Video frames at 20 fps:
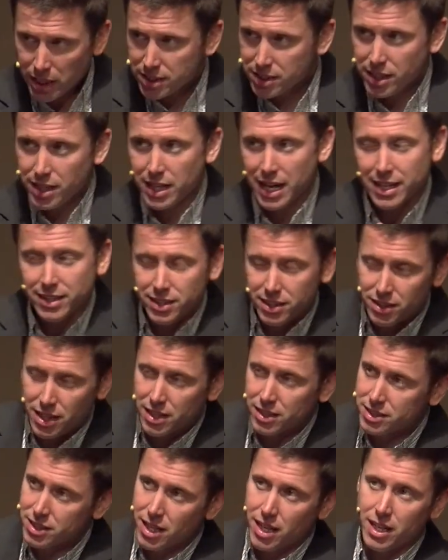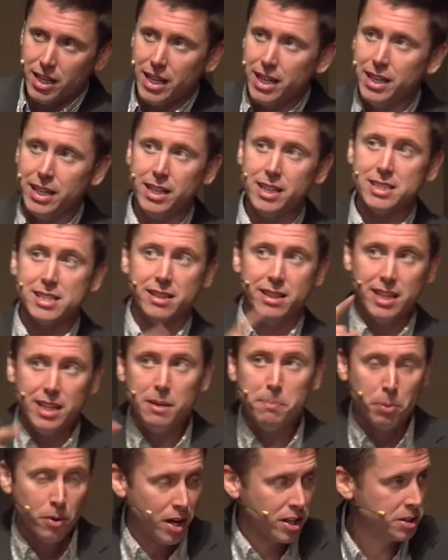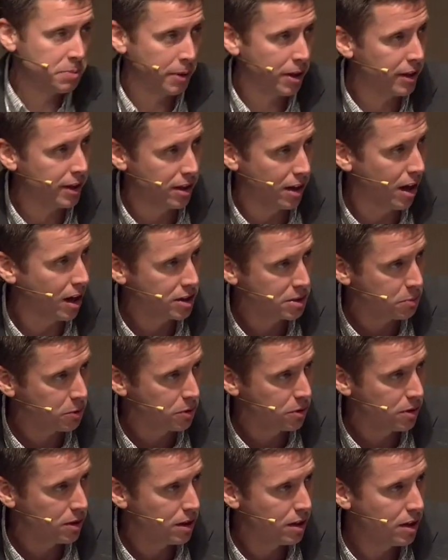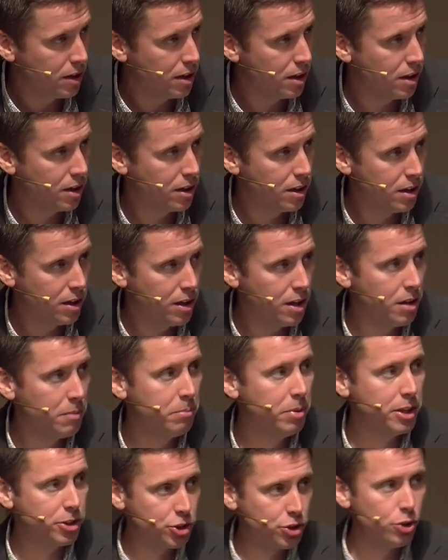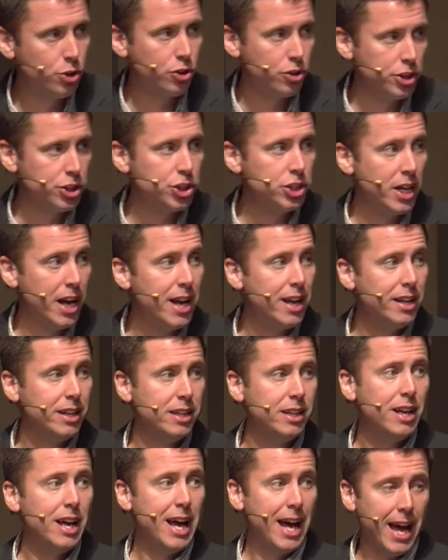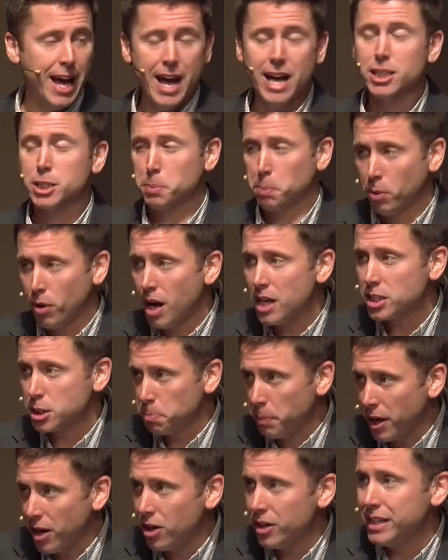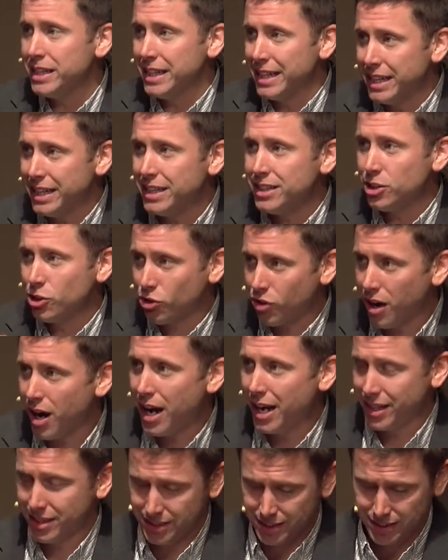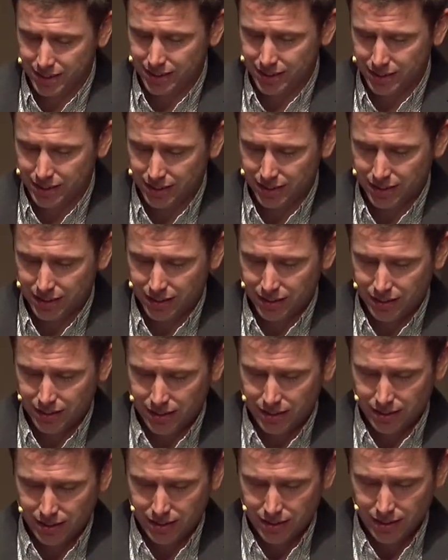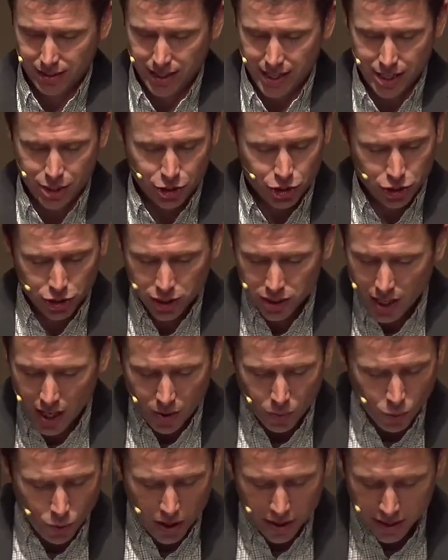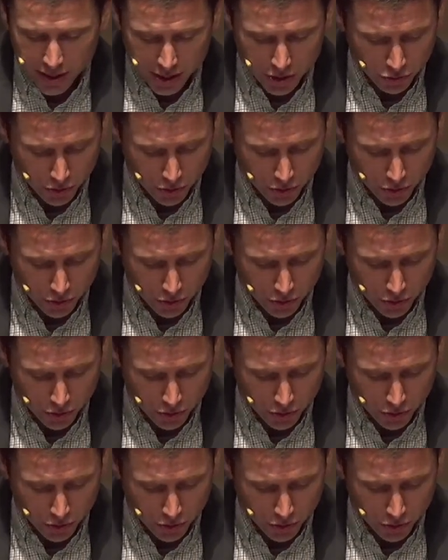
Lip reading: I said. I did not say it is the prosperity gospel, but true Christianity has prosperity in Christ. It's just not one that's